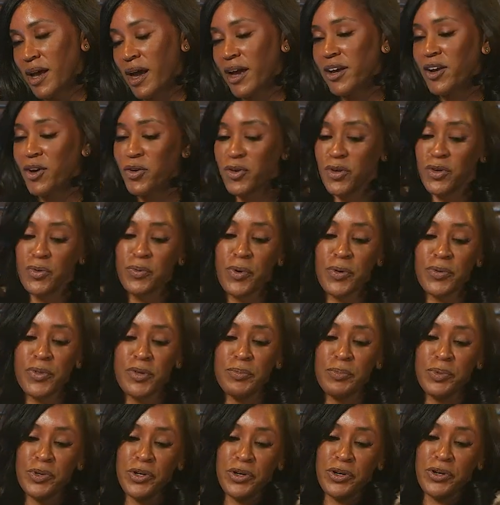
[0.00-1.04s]
I know you wrote the
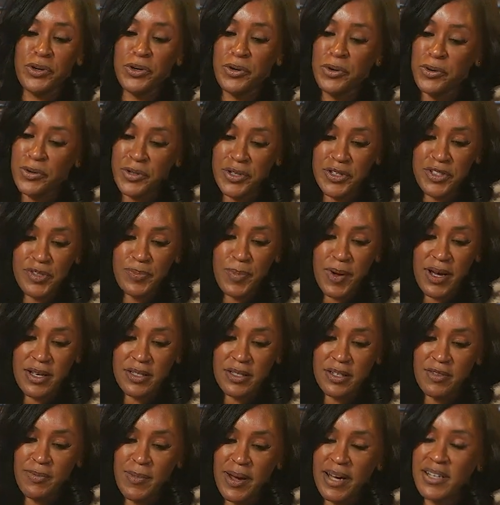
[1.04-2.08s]
book on this
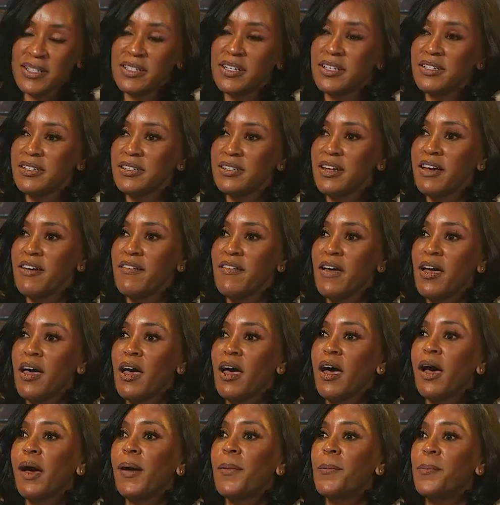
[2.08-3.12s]
positive mindset stuff,
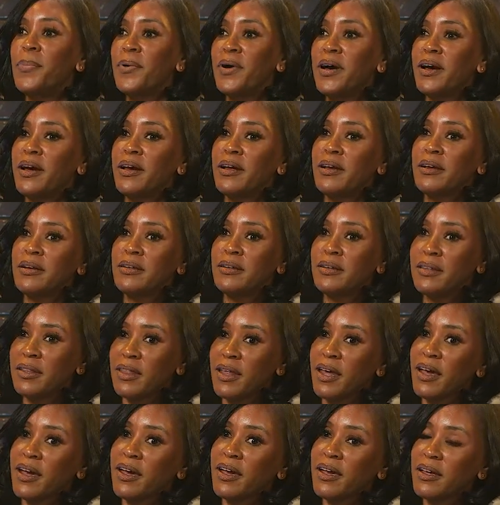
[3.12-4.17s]
but.
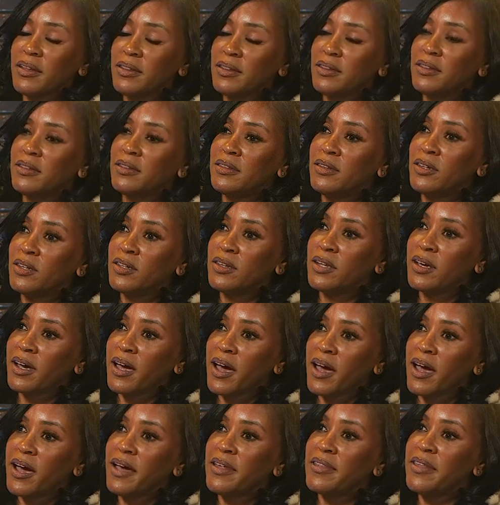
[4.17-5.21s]
That the
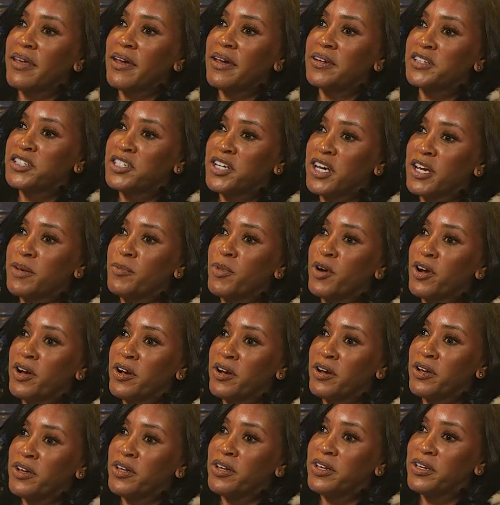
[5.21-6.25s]
guy that Tamar
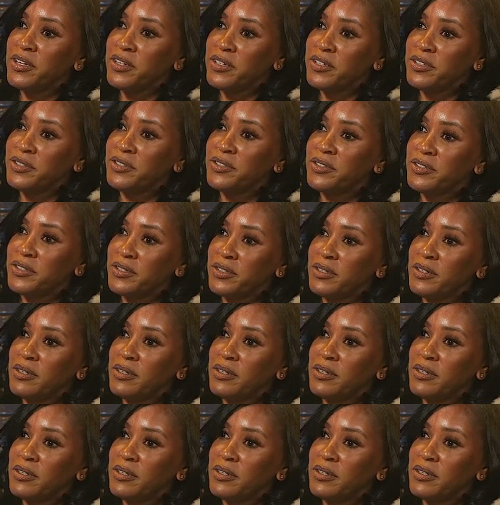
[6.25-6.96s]
is